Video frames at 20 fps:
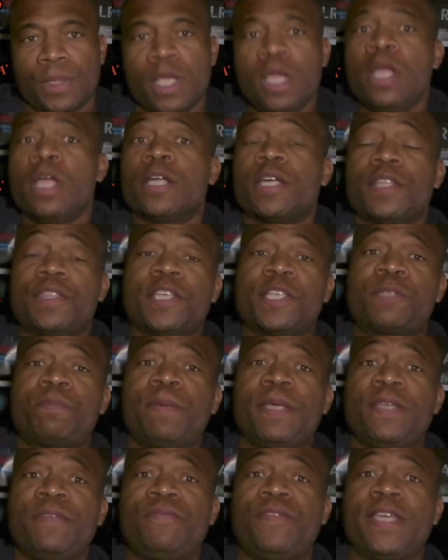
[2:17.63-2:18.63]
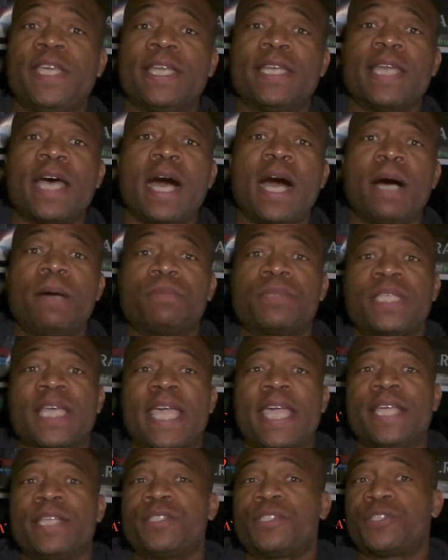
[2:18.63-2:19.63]
Could this be Vietnam's
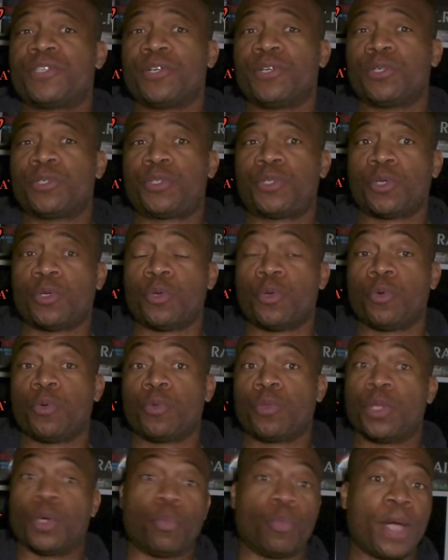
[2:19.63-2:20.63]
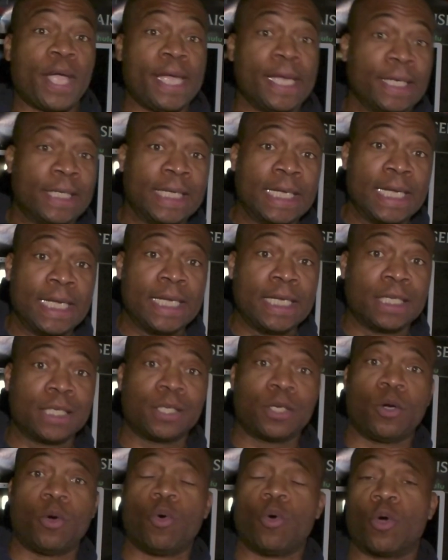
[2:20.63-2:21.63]
answer to The Wailing
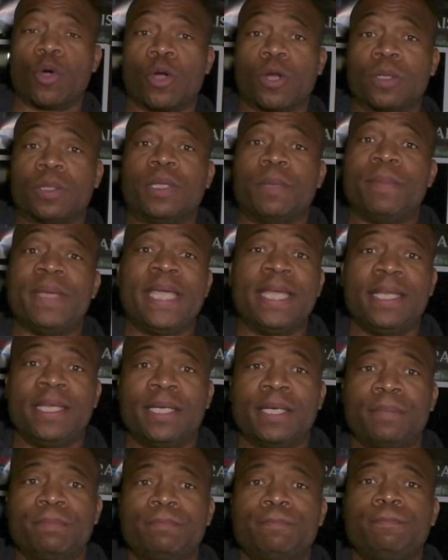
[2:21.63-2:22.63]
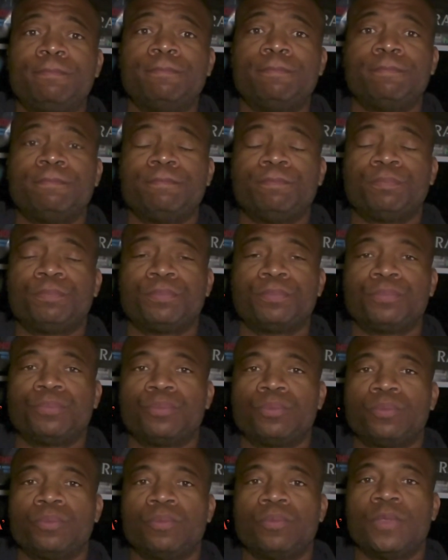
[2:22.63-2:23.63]
or The Medium?
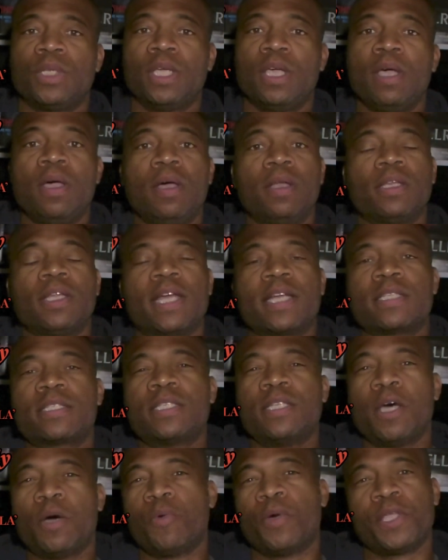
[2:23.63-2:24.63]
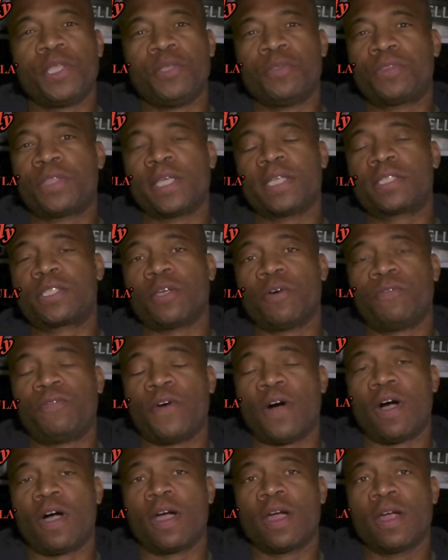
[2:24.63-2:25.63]
Let us know what you think so
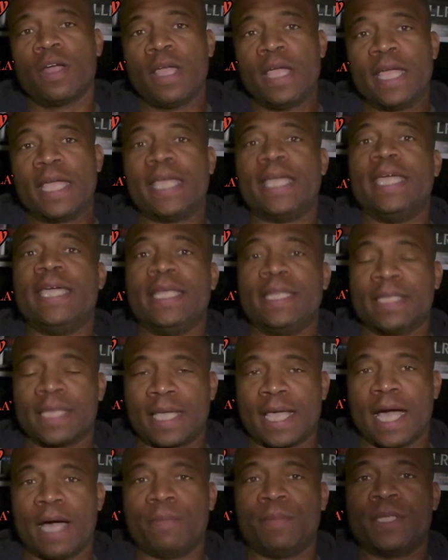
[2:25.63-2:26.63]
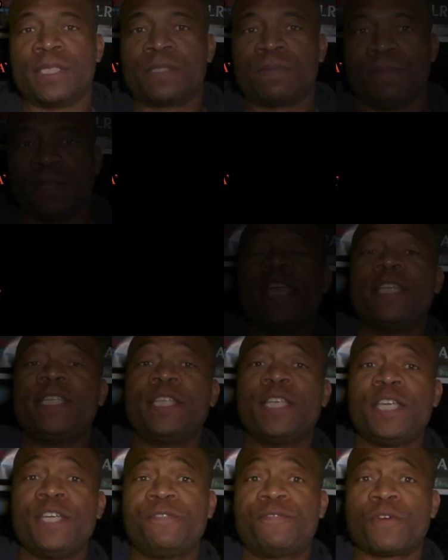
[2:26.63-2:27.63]
far in the comments below.
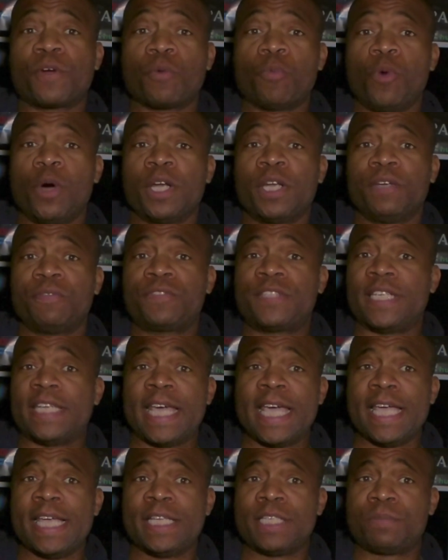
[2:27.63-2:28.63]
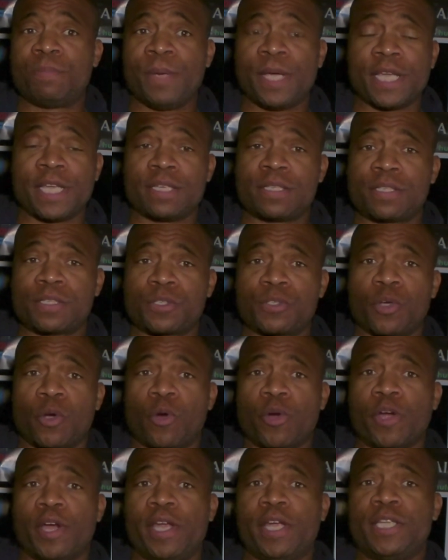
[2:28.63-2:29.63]
Finally, for one of today's biggest
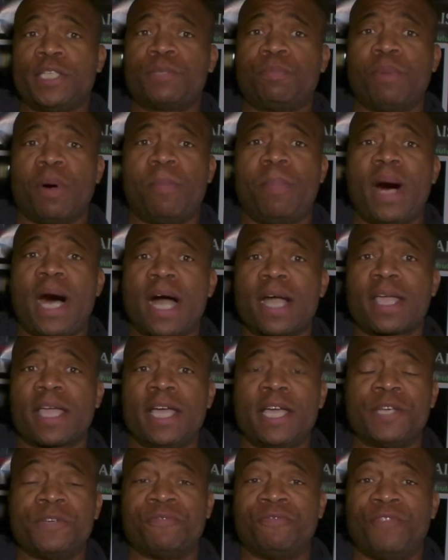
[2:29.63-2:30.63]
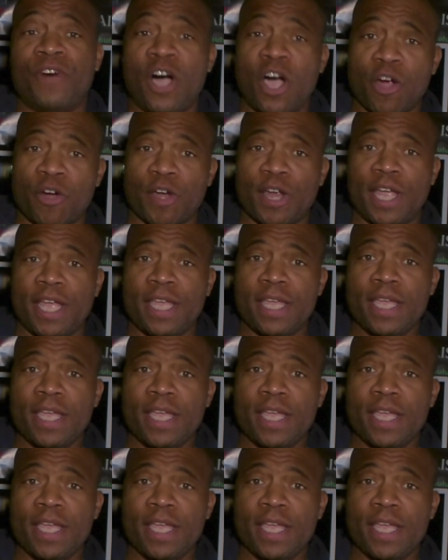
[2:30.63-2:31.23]
stories, Babak Anvari